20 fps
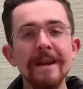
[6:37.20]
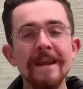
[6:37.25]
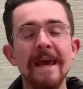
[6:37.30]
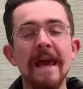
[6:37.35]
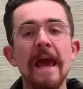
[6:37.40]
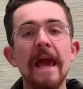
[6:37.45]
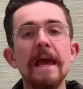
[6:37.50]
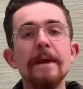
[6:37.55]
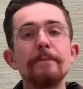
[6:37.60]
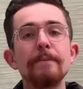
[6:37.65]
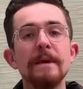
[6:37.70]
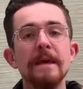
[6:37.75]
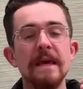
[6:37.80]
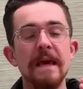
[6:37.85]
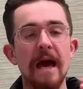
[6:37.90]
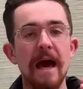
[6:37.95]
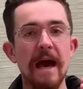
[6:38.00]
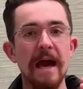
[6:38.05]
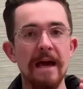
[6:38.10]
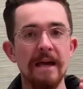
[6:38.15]

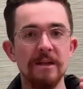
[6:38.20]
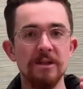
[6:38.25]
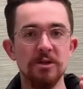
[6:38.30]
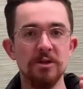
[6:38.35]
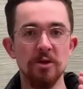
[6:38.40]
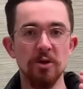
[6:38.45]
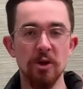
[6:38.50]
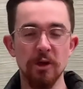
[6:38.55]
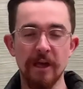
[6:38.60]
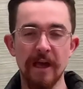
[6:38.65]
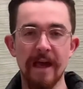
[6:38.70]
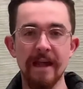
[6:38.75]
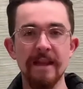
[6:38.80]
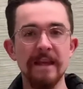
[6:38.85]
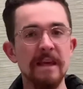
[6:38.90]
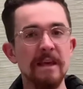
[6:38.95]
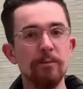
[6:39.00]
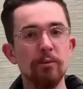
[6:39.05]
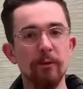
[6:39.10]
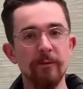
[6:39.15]
KPI to look at,
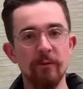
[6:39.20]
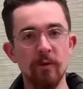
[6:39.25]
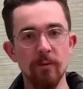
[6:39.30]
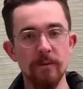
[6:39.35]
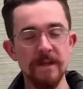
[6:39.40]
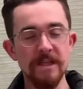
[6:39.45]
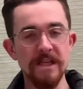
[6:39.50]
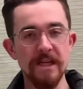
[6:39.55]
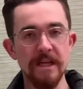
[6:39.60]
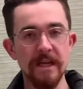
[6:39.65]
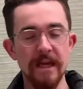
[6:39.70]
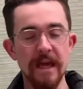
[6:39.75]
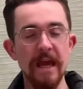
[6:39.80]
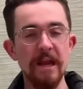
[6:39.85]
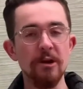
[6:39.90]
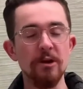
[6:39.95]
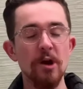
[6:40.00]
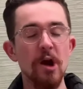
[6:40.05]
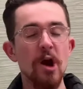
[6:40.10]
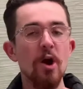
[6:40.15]
key performance
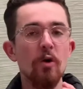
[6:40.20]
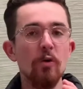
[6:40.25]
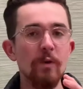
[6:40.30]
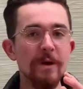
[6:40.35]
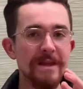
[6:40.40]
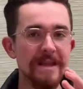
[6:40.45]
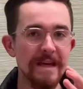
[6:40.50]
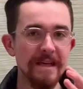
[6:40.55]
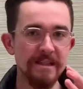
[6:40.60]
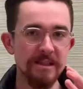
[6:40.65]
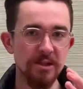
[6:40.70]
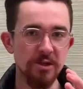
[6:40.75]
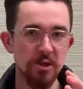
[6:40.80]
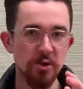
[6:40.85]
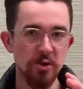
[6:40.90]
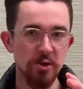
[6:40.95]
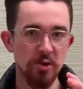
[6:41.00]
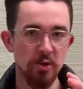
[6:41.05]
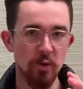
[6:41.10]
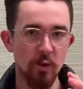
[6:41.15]
indicator with
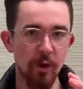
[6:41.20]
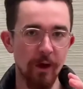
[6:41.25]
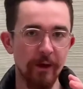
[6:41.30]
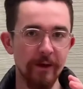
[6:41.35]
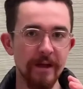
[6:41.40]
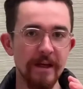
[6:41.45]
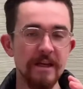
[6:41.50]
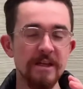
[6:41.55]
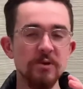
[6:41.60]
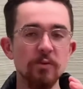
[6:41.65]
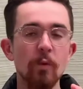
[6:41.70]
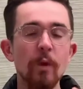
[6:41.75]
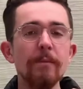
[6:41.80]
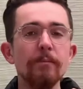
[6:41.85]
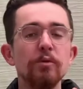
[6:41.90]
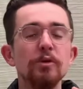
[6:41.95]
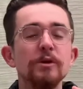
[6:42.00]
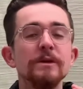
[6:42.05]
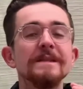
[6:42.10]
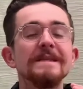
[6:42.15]
institutional quality, is
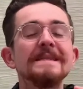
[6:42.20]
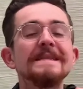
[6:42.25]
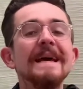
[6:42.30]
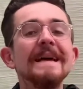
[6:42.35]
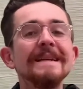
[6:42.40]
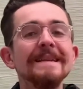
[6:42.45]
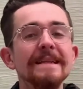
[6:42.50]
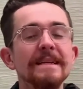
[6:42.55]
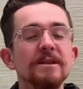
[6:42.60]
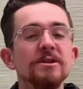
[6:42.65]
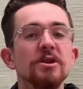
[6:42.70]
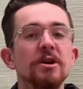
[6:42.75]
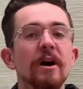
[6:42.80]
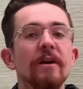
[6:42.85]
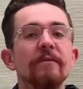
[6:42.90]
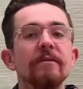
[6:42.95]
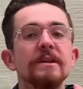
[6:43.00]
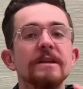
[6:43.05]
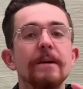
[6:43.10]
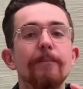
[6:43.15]
what percentage
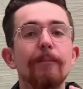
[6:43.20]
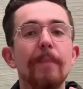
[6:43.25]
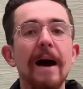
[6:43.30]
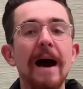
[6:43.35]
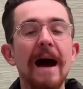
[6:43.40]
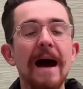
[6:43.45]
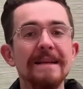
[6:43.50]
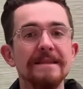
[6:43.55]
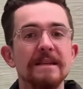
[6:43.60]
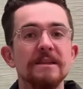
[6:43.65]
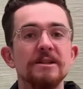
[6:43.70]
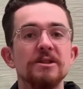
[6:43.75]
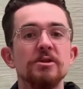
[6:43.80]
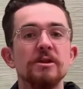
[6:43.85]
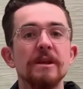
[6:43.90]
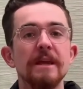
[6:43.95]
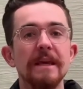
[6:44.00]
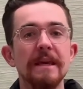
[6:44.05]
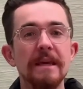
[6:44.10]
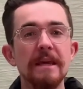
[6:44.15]
of the deposits
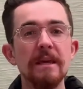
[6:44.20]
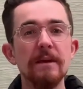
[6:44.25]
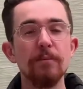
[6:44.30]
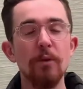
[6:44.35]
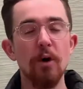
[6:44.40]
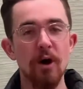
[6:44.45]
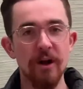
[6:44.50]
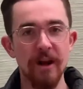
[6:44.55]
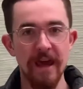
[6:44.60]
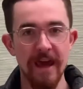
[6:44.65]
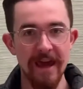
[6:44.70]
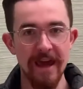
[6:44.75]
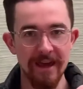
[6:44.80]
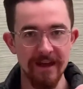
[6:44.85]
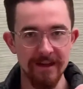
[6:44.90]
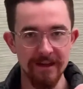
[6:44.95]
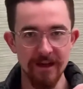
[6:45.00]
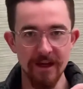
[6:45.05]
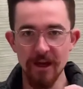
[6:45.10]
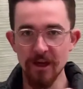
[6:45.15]
do they keep on
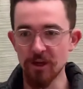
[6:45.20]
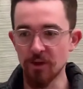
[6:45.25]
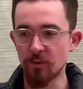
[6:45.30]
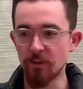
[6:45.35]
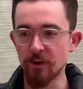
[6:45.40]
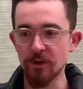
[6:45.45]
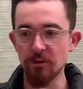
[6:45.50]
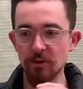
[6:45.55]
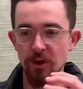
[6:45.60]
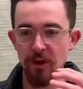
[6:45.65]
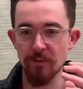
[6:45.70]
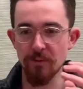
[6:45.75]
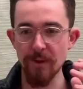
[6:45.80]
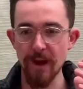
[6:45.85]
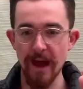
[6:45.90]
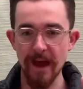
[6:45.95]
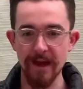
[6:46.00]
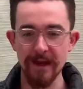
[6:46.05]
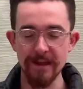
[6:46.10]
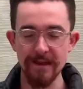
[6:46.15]
hand. When you look
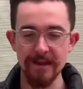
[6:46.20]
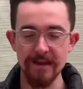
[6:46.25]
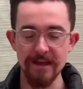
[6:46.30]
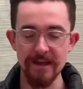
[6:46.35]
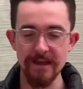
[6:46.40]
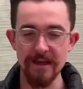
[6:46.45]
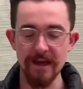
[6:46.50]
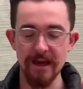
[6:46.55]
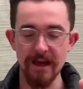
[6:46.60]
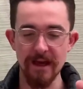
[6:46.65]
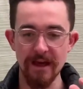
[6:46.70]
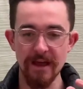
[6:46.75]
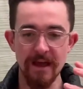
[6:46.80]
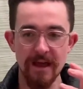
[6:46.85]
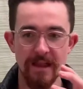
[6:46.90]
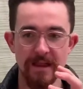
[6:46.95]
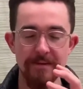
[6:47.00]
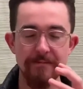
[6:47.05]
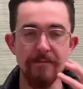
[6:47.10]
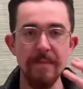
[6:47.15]
back at
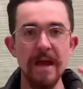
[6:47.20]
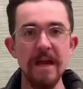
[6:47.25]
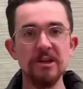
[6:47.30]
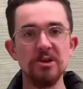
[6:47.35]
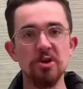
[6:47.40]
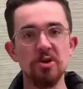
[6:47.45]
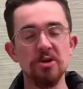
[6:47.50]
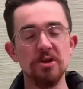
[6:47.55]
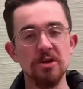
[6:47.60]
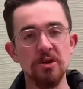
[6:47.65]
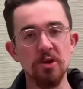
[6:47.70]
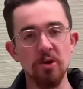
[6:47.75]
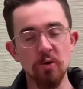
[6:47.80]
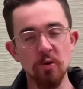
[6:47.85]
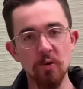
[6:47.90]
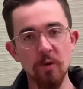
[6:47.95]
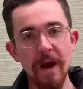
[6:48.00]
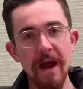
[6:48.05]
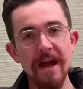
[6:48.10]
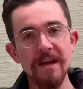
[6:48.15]
the major
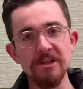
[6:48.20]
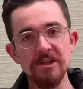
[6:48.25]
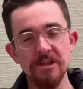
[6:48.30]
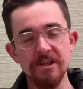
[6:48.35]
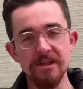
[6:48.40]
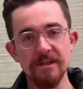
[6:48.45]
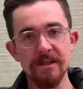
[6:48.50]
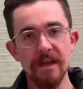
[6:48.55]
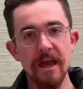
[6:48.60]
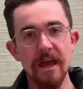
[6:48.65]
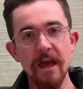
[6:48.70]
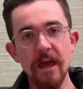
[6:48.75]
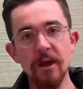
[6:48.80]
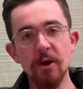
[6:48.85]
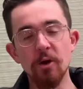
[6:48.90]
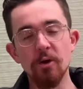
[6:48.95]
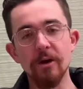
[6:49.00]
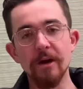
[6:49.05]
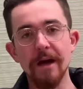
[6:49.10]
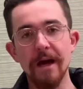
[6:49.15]
crashes
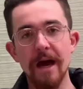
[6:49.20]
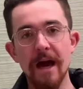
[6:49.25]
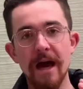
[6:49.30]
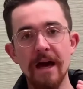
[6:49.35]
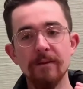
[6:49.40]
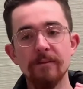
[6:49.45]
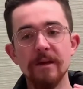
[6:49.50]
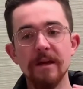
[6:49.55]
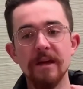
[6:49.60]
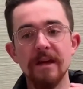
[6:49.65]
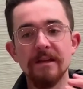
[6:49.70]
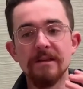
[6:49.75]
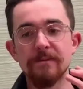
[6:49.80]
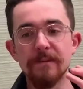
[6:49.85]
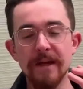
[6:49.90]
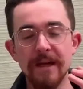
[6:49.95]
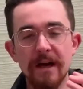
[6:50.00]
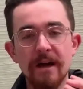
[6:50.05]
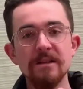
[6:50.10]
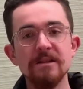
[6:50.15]
in our economy, it's
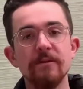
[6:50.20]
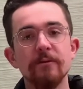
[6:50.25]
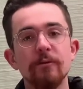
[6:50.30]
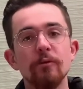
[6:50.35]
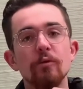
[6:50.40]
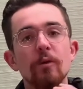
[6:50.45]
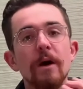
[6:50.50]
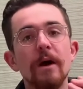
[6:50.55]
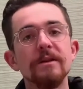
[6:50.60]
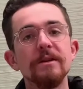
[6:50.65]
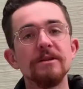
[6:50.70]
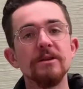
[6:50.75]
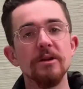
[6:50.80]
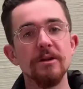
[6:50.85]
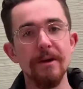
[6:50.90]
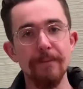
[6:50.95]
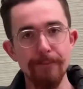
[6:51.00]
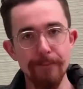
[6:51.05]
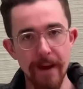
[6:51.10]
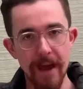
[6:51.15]
because of runs on
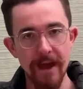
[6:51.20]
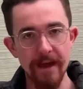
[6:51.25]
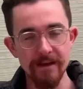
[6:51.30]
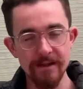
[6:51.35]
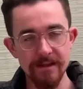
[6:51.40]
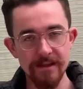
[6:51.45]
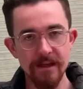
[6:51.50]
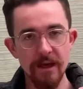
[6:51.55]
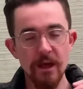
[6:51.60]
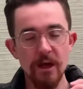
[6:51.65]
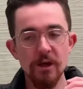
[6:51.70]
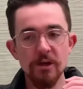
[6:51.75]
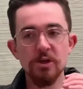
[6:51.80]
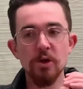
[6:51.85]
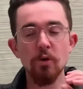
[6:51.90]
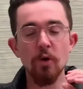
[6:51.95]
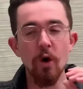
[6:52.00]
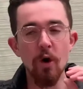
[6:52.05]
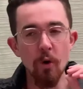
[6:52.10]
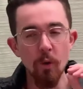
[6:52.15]
the banks.
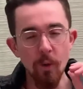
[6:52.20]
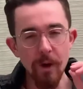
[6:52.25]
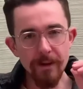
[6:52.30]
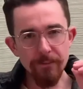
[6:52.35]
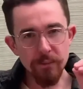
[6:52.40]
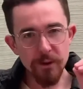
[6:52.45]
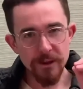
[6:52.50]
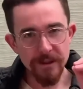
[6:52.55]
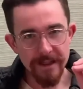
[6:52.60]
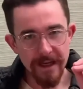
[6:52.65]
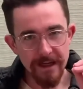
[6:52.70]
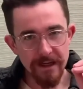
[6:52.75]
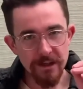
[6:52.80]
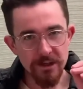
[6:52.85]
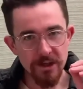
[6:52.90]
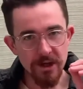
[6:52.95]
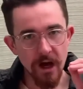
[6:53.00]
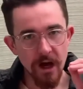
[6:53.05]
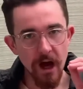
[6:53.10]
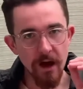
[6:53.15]
So what
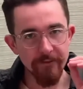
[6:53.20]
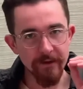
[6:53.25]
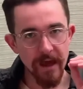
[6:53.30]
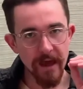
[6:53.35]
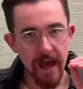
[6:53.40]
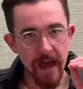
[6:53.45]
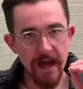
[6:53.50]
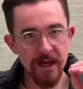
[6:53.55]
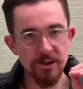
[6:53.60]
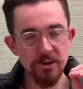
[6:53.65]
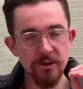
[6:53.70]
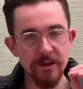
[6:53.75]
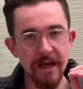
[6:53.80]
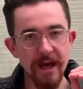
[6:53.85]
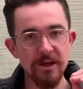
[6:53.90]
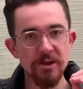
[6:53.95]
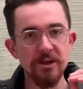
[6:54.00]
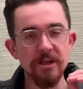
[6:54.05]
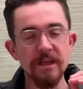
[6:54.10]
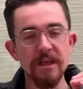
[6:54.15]
percentage of cash do they
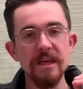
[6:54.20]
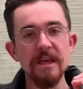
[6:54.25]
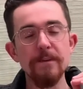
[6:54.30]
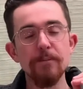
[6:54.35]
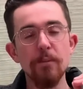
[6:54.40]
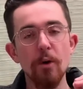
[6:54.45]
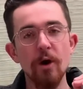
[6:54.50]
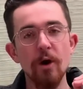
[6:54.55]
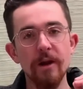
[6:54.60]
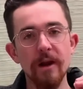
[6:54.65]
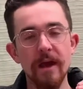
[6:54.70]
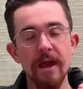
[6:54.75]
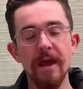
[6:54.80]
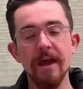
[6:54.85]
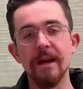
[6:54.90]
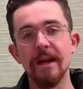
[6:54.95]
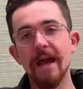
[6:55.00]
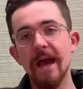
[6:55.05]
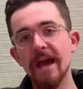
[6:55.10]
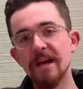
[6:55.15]
actually keep on
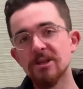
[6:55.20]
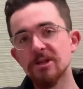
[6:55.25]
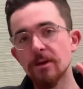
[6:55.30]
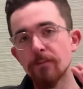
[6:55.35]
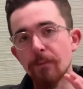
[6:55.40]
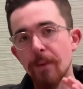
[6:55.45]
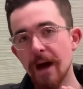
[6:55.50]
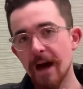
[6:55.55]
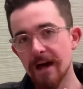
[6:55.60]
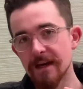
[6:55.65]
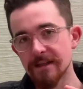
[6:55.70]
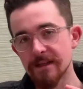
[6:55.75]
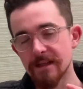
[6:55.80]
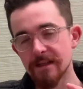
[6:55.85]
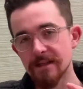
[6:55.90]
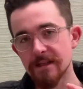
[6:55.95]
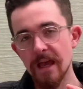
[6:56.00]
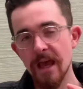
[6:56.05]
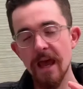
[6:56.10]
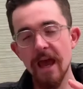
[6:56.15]
hand, cash
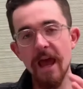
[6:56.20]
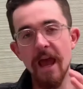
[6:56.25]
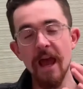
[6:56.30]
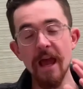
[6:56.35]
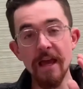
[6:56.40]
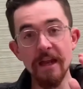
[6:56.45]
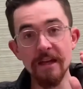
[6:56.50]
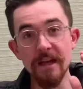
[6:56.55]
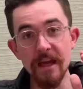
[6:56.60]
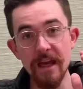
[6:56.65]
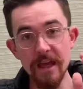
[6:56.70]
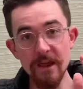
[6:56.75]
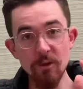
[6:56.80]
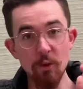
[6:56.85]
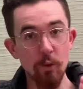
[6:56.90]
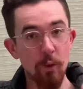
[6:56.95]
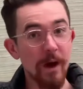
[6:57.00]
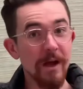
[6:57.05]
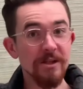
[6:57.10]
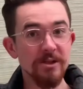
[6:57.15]
deposits? And in
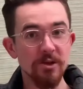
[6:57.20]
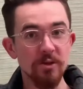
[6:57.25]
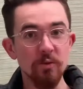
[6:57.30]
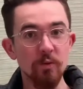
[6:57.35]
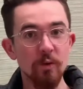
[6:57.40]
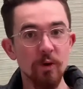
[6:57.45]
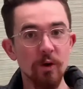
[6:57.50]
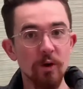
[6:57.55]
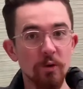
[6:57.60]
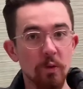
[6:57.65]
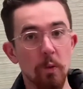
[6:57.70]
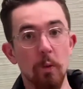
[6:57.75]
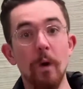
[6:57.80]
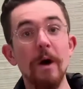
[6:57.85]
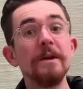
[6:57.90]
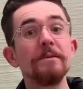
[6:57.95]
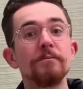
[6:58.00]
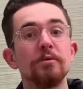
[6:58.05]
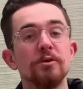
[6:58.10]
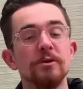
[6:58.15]
the Western world,
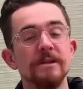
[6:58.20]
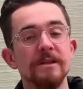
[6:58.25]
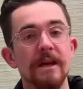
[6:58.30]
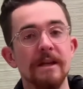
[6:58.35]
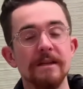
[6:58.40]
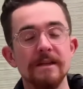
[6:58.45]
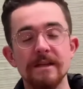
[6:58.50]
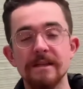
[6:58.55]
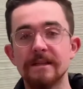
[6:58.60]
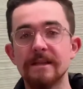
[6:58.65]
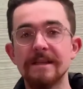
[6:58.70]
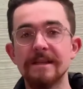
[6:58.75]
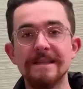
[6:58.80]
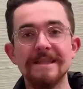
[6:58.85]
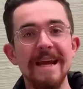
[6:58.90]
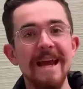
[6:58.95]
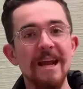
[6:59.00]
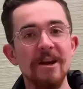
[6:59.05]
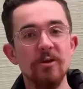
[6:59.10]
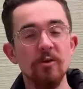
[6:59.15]
1% is the
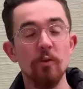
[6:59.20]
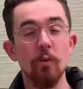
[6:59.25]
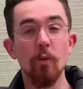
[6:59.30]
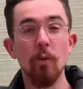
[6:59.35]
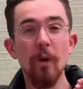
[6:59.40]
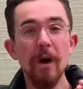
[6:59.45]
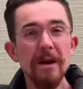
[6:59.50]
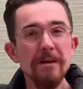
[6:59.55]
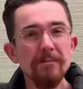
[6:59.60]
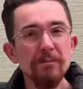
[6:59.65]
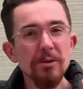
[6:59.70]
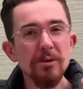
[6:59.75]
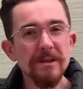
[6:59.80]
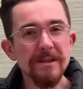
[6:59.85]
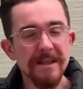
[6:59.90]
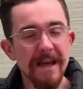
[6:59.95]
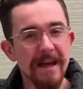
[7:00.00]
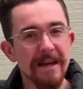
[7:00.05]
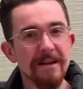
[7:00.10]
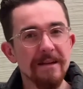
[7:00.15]
standard,
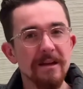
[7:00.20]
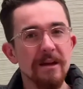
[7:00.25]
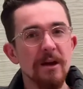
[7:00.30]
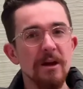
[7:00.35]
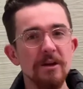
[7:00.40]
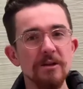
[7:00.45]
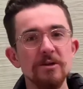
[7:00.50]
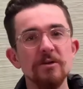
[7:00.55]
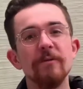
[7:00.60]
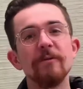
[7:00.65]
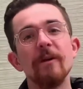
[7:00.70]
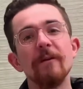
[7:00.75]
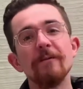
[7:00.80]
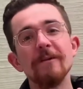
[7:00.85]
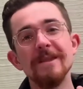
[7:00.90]
1%. So for every